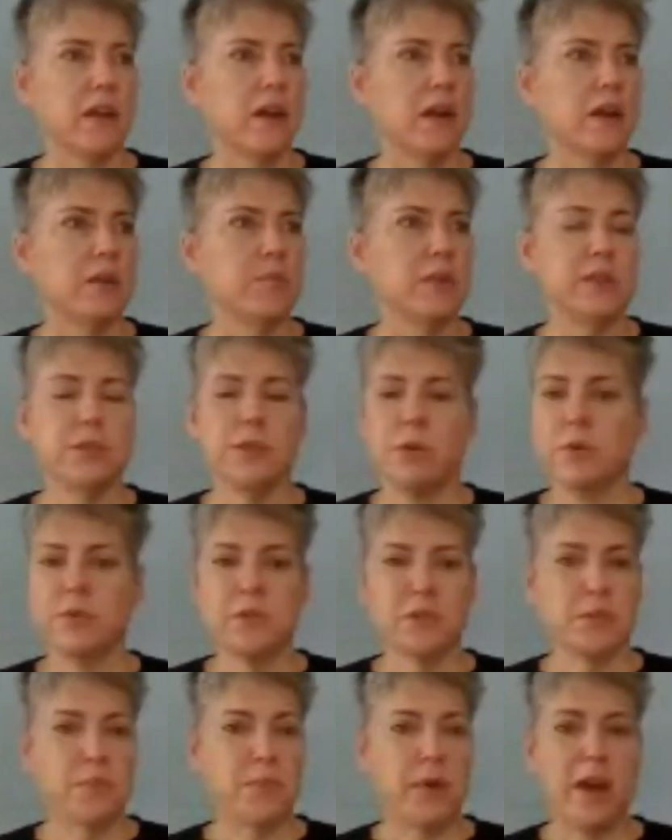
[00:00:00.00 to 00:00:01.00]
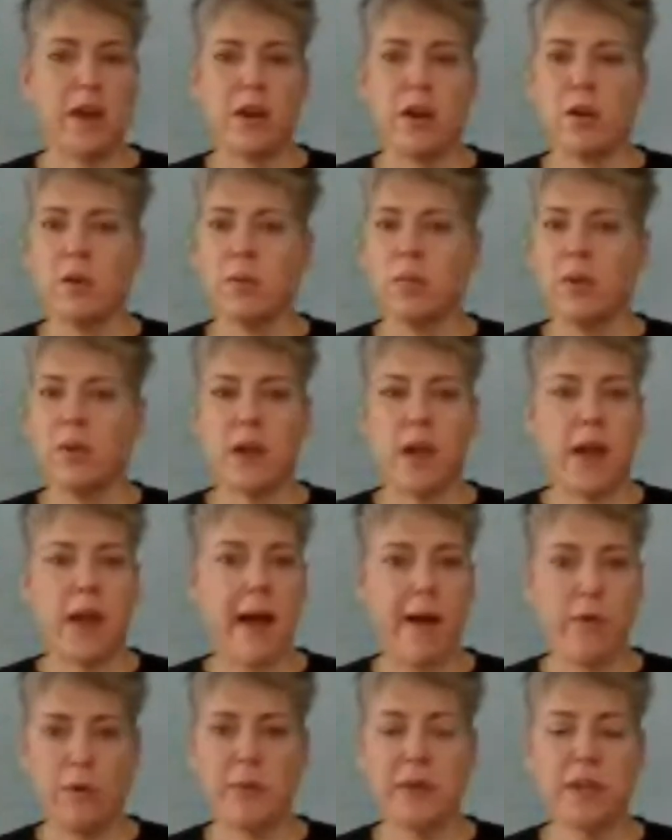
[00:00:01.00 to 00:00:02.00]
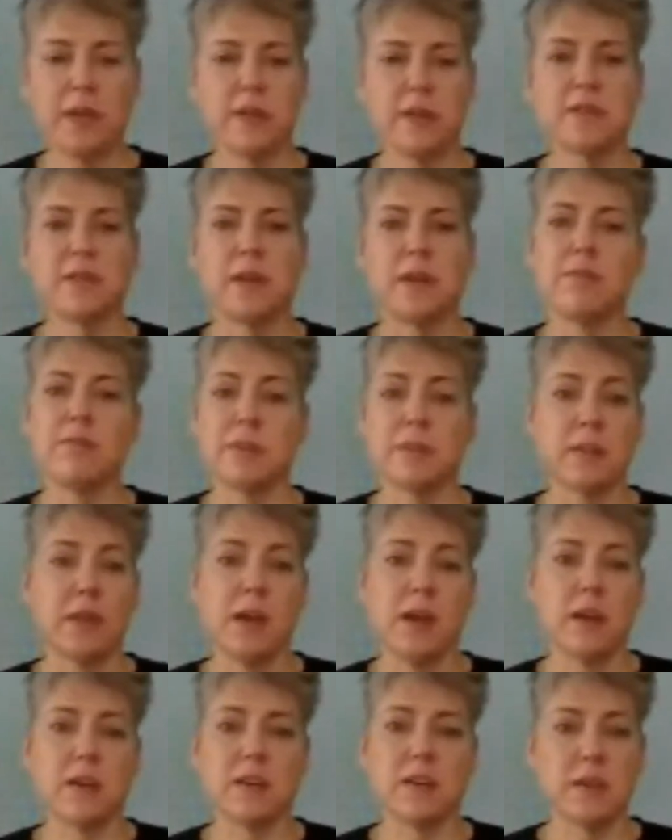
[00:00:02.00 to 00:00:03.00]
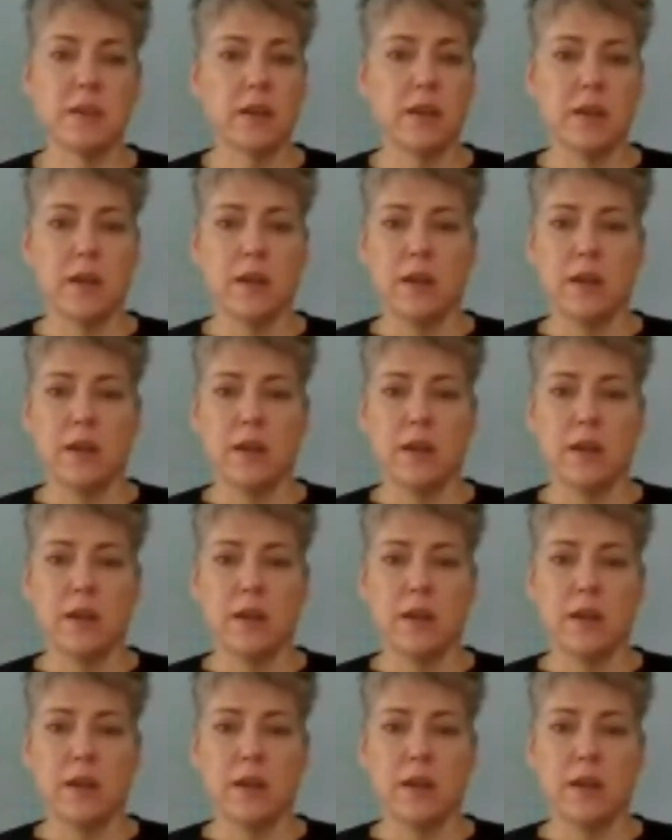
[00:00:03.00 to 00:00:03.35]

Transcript: um, in total despair. How am I going to save this land?